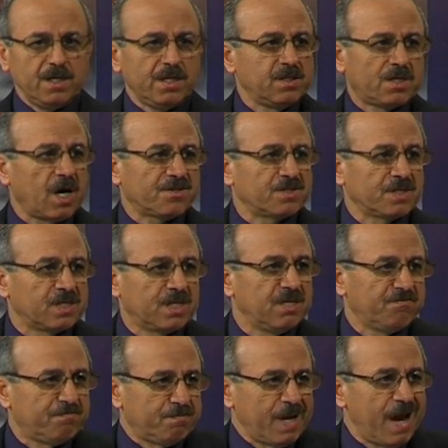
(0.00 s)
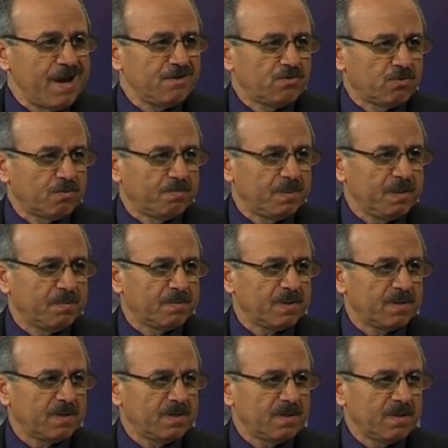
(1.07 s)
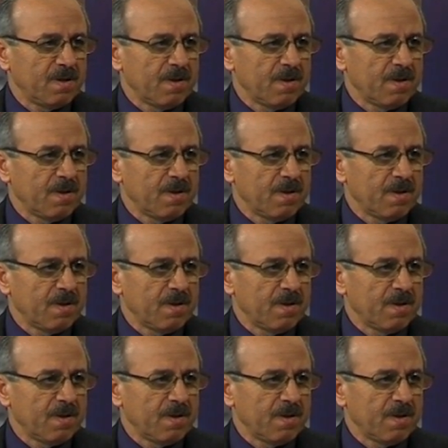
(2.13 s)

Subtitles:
doesn't give pain to people.